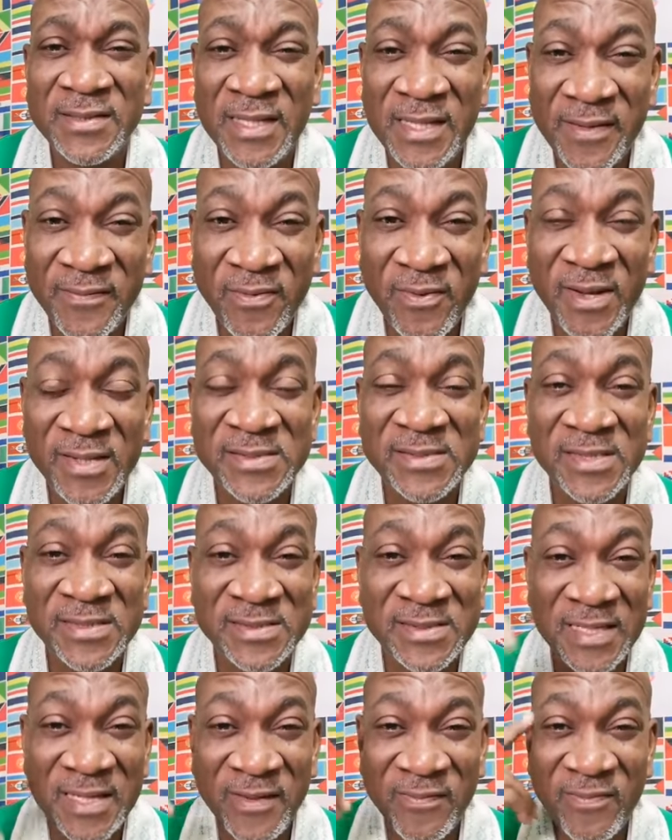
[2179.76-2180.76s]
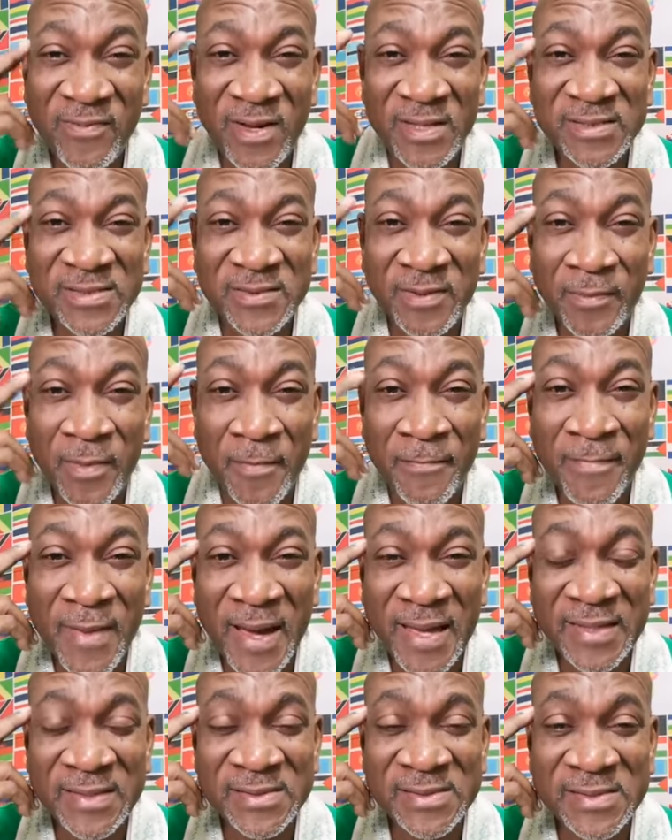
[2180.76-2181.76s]
Deliverance is deliverance from a
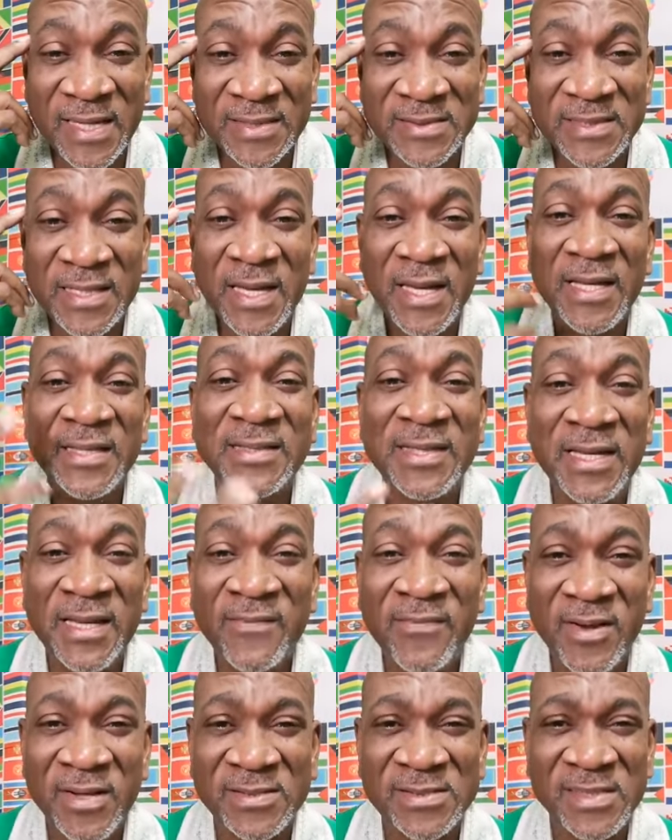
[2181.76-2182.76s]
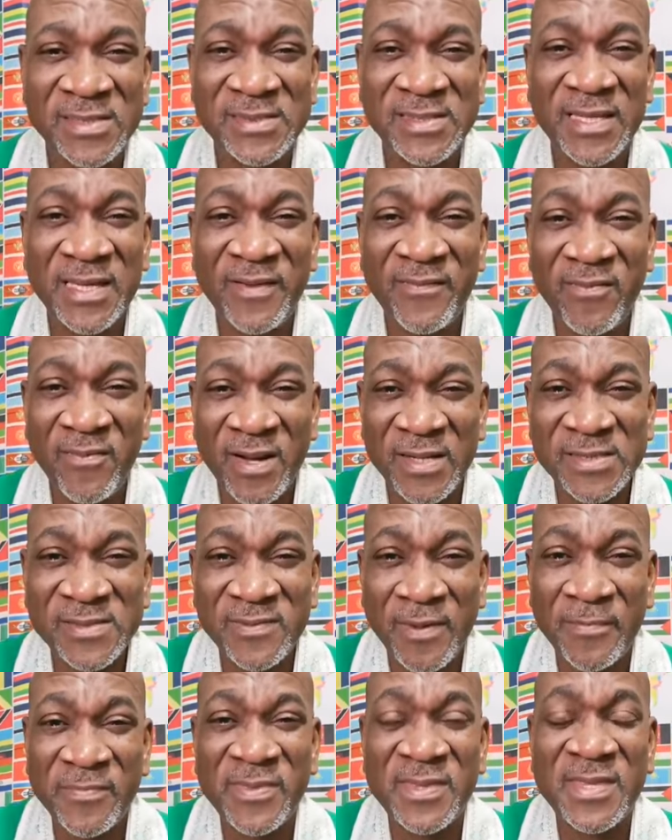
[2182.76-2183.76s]
mindset. Deliverance is
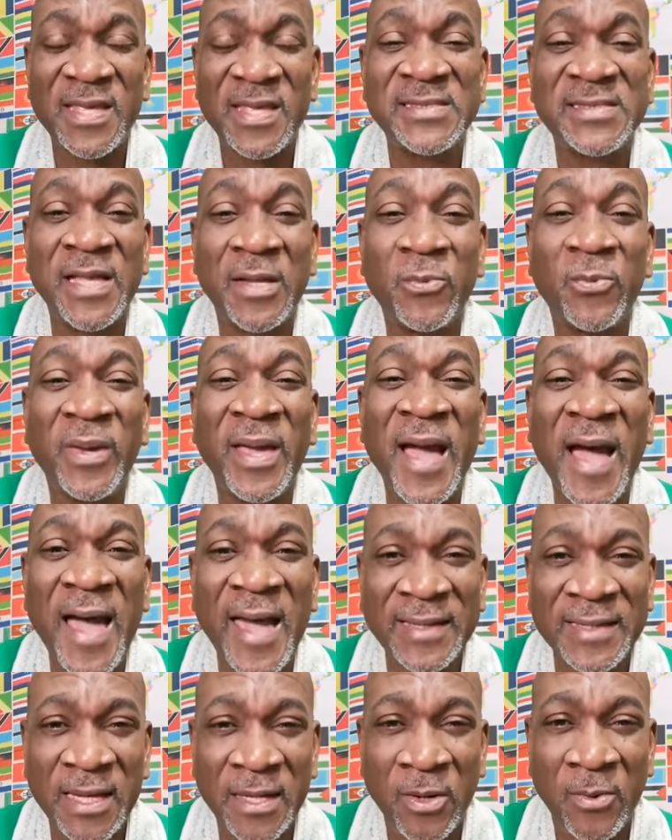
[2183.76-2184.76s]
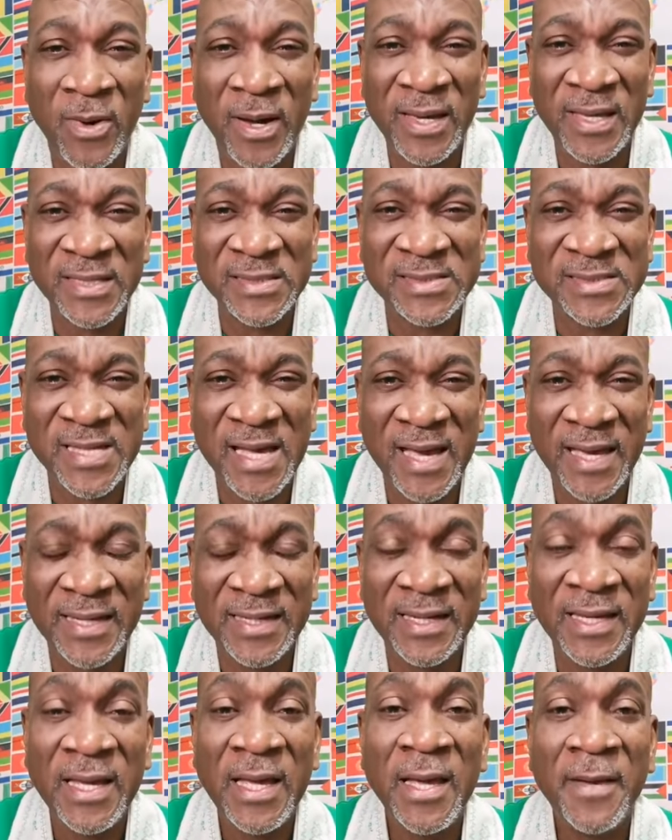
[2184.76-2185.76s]
deliverance from things that we hide on our
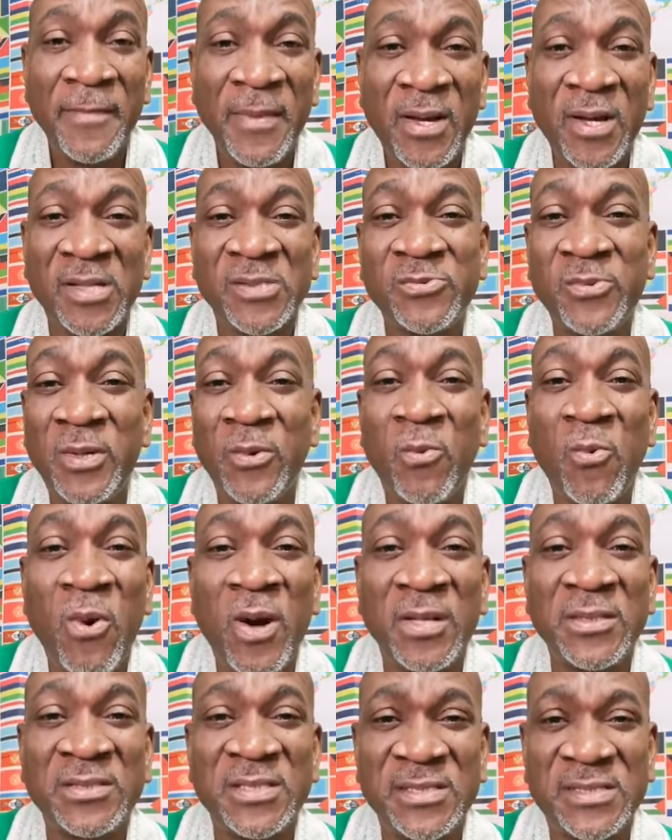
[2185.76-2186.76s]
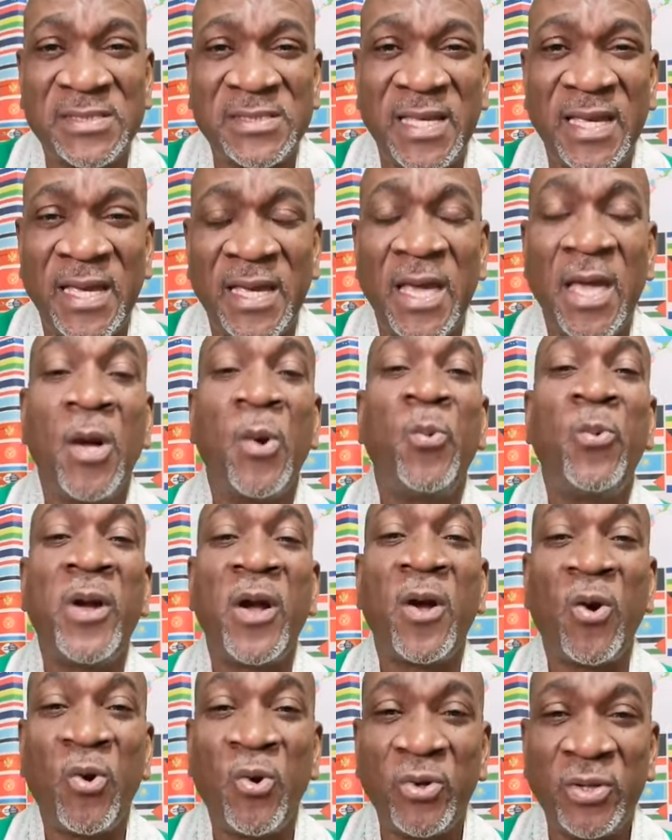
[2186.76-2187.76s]
inside because we want to say
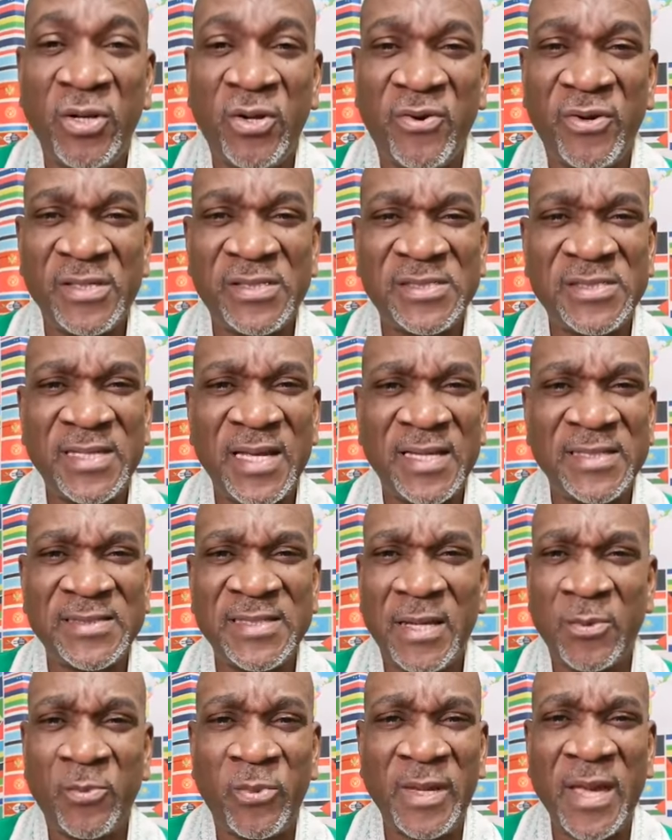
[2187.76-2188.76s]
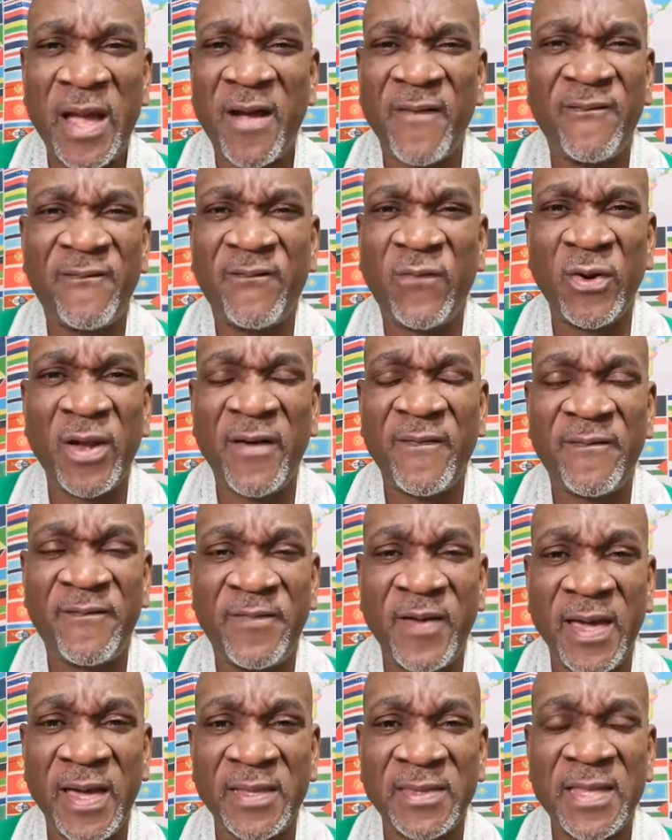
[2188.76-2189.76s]
we're good Christians and we are full of
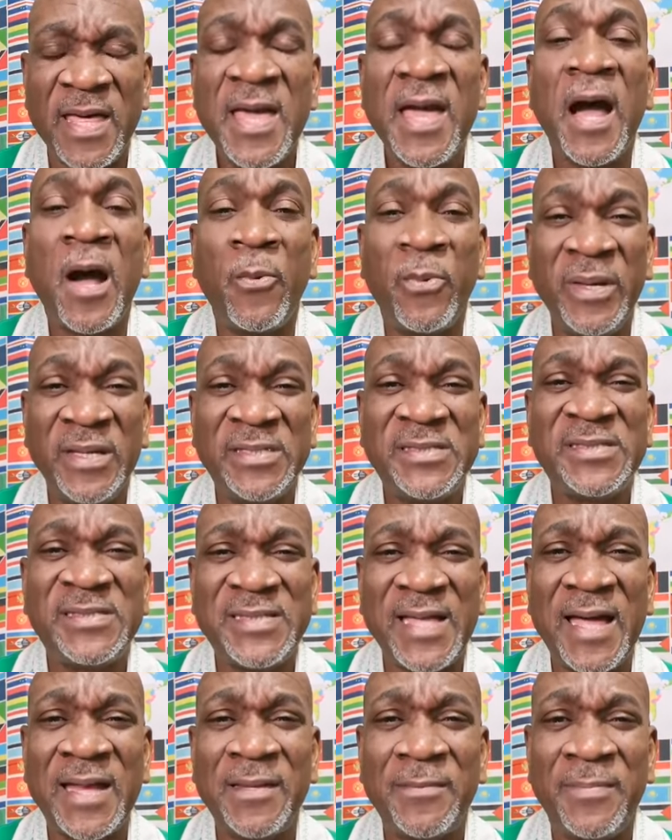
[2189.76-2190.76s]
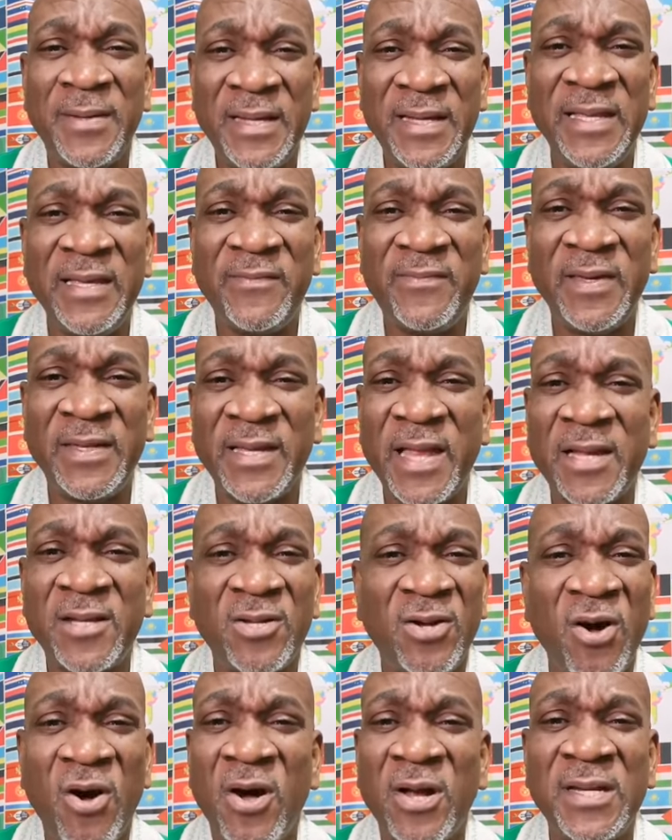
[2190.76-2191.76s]
faith and we stand believing
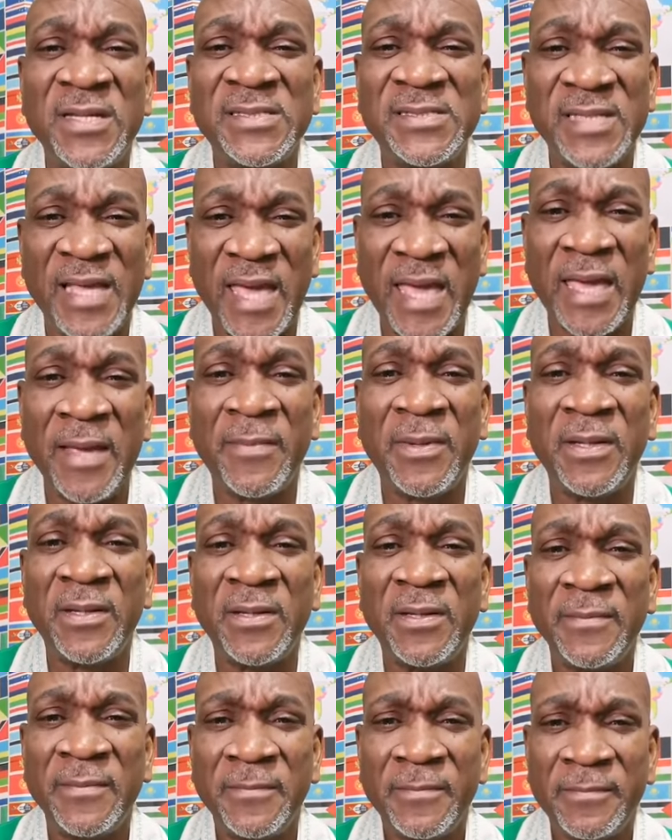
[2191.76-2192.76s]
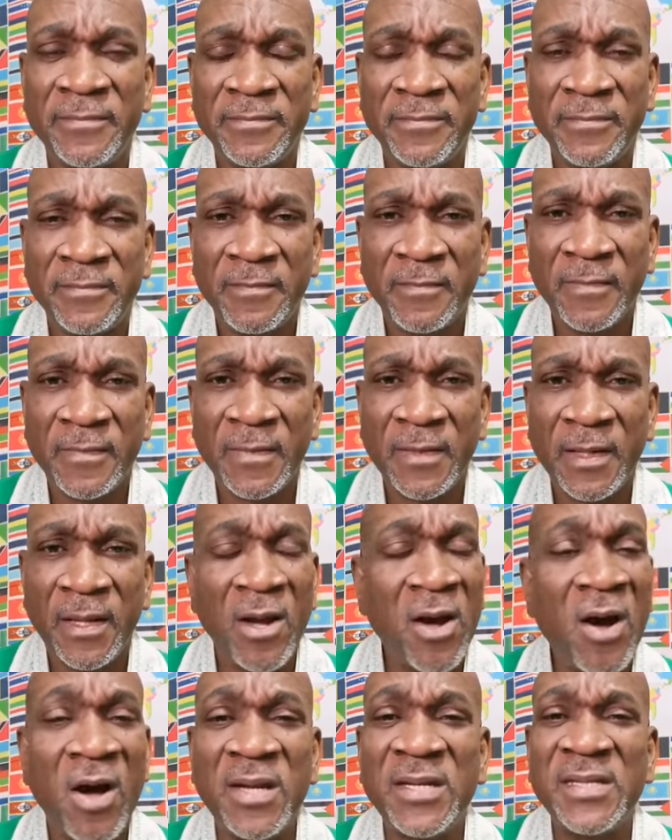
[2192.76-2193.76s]
that God is able.
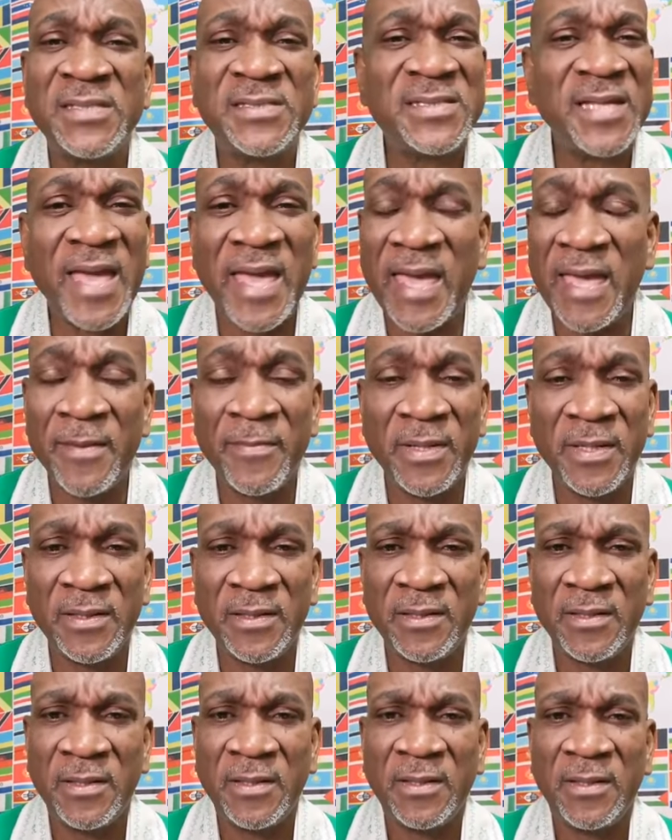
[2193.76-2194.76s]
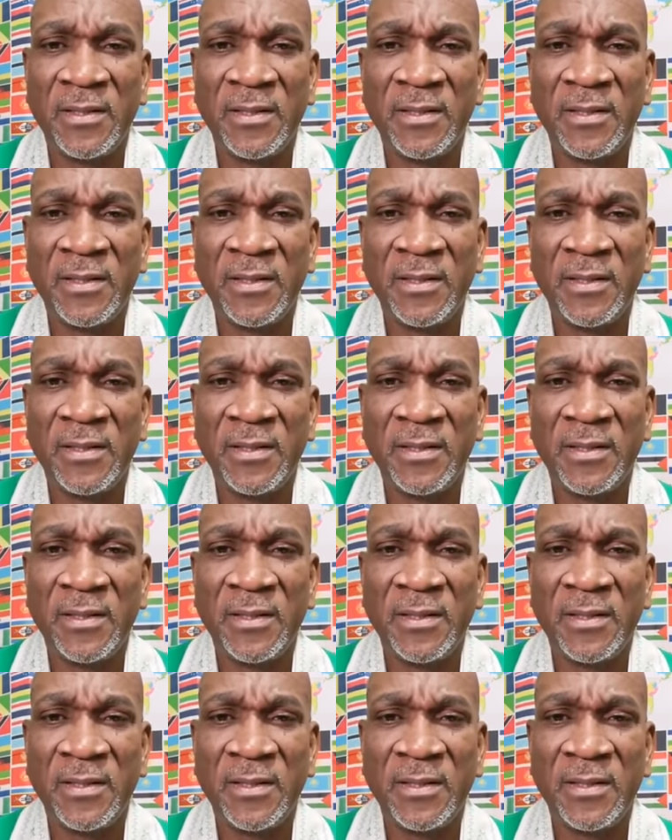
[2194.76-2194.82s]
God is able.